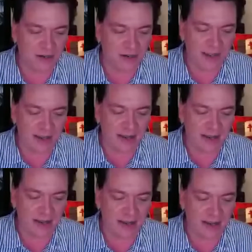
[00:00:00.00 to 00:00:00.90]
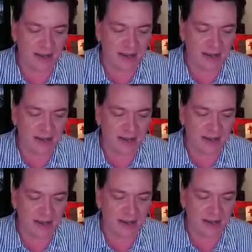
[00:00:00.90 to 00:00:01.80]
And
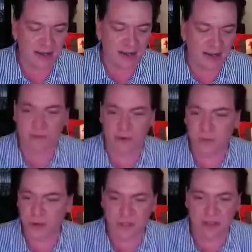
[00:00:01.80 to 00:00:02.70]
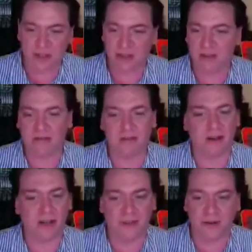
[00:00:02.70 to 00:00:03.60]
it's definitely in a first person
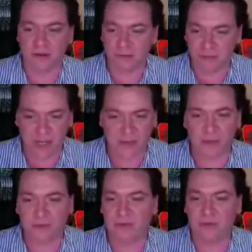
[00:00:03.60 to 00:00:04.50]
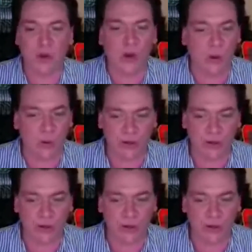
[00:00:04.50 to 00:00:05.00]
author type of flow,